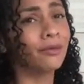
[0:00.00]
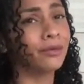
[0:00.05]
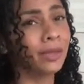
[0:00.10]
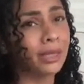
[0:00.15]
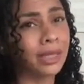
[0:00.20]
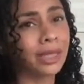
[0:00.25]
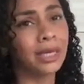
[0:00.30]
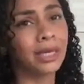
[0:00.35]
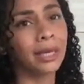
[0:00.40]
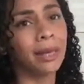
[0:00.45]

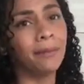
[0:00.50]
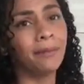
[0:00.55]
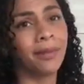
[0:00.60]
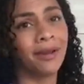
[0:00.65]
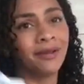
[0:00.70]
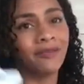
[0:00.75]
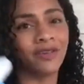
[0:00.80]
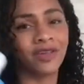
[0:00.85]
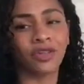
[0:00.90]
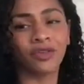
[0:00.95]
really
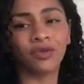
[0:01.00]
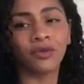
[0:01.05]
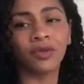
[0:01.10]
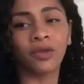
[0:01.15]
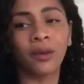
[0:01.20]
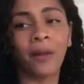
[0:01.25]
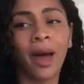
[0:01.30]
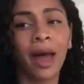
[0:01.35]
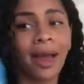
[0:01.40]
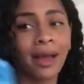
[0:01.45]
beneficial.
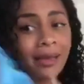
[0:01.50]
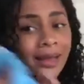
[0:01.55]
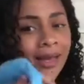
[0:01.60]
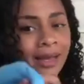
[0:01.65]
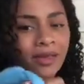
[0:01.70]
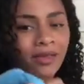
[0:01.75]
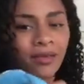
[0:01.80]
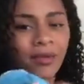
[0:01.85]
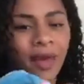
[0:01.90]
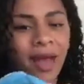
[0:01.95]
So I
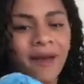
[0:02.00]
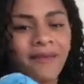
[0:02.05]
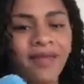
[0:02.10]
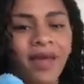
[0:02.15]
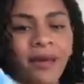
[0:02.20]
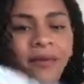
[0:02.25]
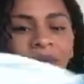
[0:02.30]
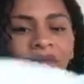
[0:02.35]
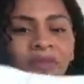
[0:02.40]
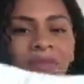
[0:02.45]
like to have
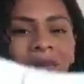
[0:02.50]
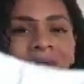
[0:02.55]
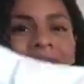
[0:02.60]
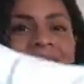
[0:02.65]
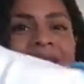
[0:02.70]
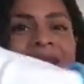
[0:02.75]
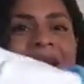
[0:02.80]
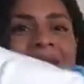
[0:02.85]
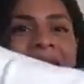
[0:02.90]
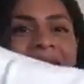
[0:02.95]
that with me.
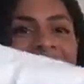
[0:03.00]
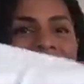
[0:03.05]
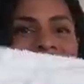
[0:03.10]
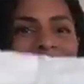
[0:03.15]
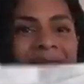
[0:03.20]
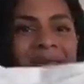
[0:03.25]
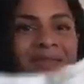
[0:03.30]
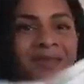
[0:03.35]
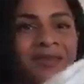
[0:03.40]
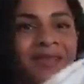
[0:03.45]
And then
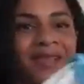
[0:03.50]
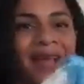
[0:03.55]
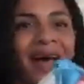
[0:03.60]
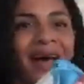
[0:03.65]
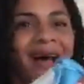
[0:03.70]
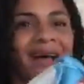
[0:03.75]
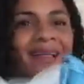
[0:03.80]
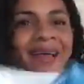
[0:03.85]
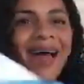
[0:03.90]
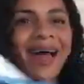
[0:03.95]
this little
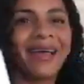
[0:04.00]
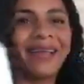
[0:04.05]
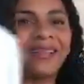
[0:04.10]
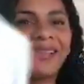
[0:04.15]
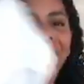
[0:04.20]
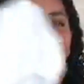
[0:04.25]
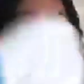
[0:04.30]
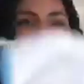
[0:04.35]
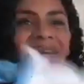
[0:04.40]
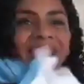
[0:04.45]
towel, I
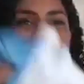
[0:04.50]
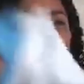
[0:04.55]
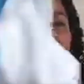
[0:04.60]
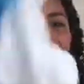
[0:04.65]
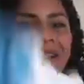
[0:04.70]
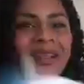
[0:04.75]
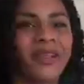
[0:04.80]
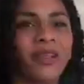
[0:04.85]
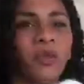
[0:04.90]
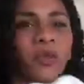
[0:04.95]
love it.
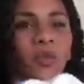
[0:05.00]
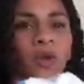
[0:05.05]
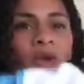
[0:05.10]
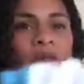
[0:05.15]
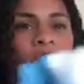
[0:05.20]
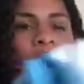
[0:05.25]
It is one